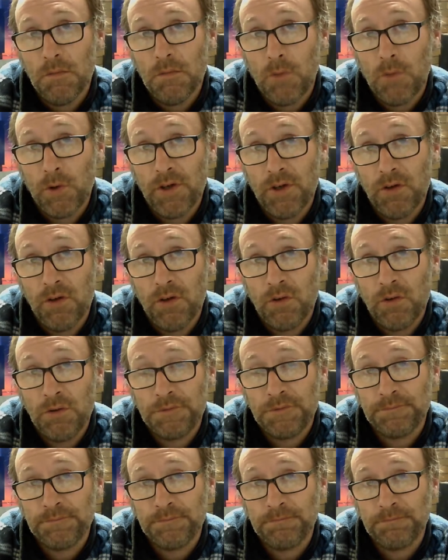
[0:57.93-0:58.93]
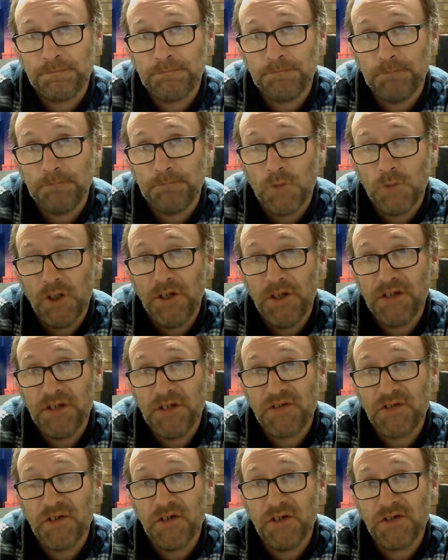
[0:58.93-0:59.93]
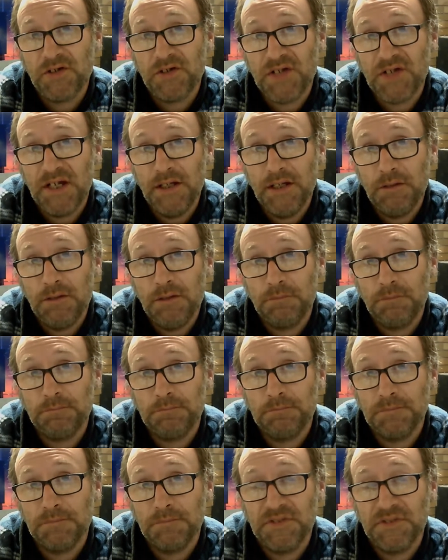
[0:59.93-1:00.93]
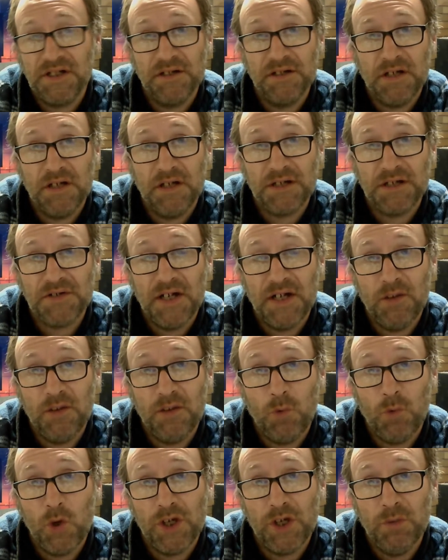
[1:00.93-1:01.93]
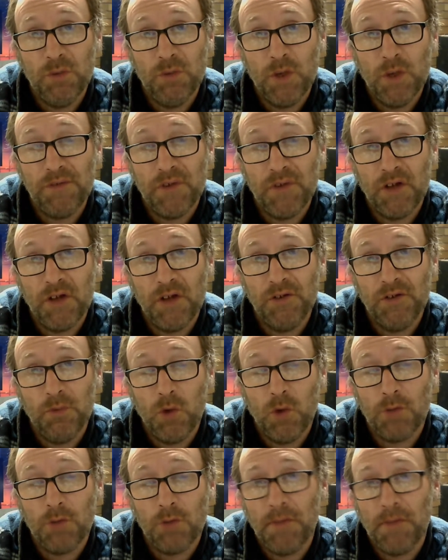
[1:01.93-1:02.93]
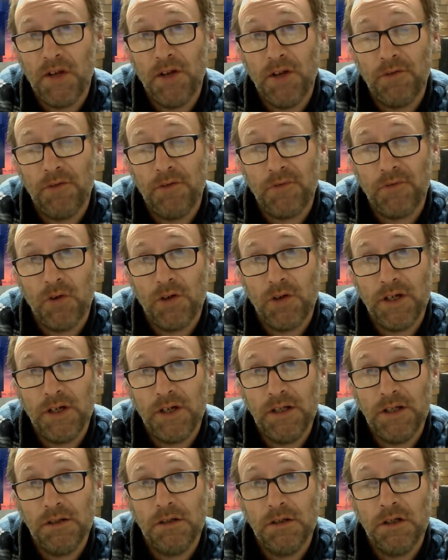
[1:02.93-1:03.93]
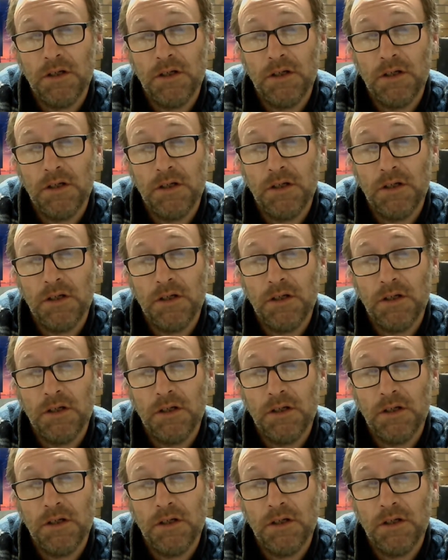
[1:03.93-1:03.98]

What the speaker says: Morning all. Well, it is Thursday, second last day of the working week for those that work Monday to Friday.